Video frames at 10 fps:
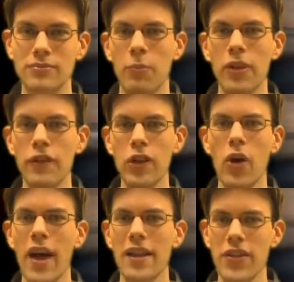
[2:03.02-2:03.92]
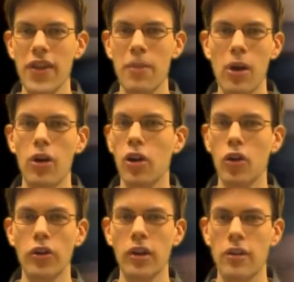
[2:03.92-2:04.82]
But if you know anything about
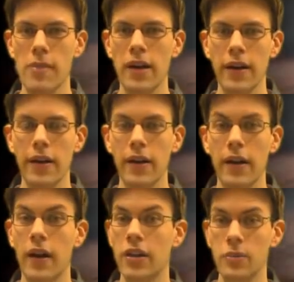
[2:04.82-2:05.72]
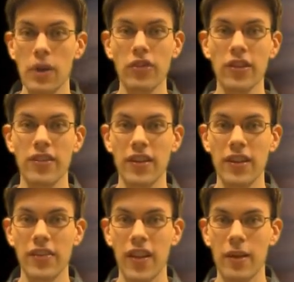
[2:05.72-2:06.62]
colonial America, especially
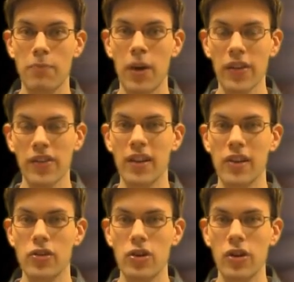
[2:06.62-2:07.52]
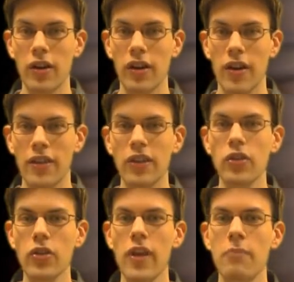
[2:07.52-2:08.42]
cities like Boston and New York, then you
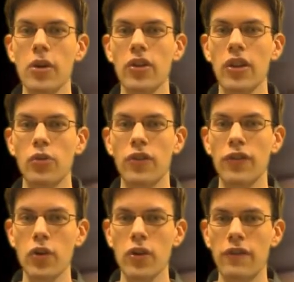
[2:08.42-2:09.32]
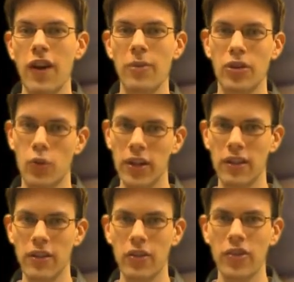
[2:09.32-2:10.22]
know that buildings were few and far between
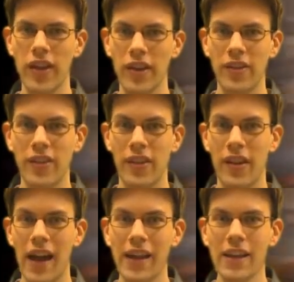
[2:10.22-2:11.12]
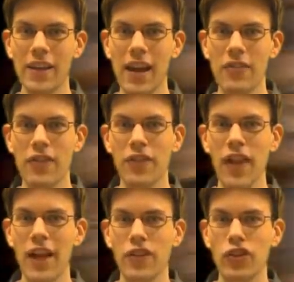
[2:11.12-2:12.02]
in those days. And they didn't have the
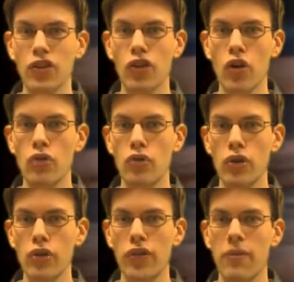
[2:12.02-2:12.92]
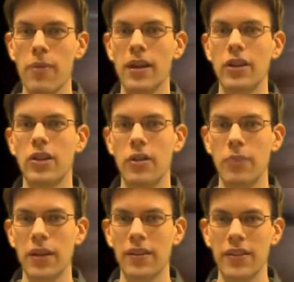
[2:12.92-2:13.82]
flat stone roofs of many
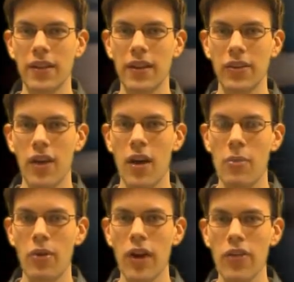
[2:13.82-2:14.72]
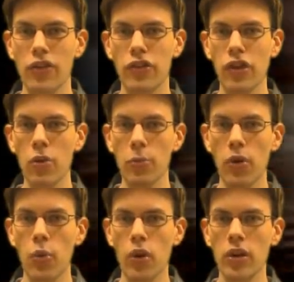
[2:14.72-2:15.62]
European cities, but rather sloped
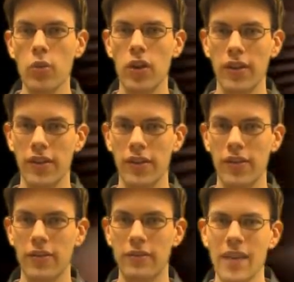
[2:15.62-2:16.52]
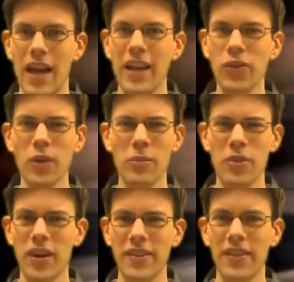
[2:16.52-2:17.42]
wooden ones. I guess what I'm
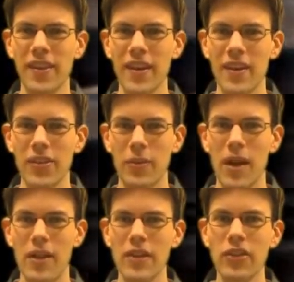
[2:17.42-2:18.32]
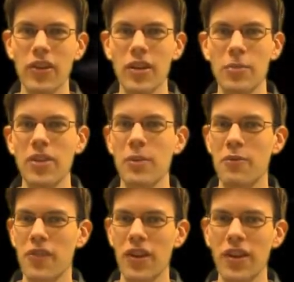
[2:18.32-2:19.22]
trying to say is, these are going to be some
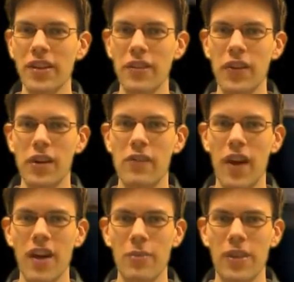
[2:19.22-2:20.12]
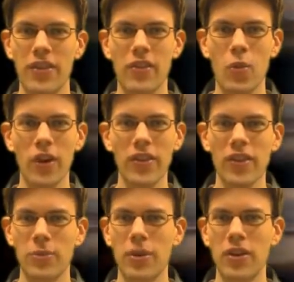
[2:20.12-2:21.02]
very different environments than the ones
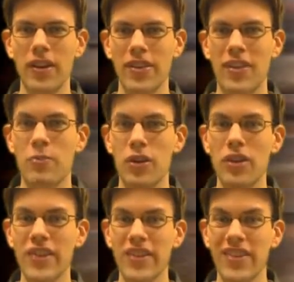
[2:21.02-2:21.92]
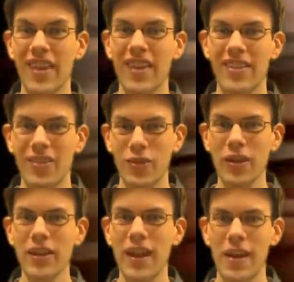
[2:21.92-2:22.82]
experienced in previous Assassin's
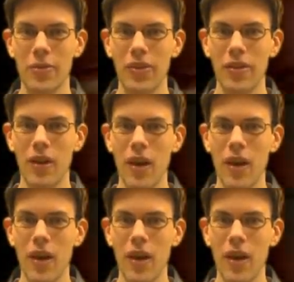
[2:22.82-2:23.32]
Creed games.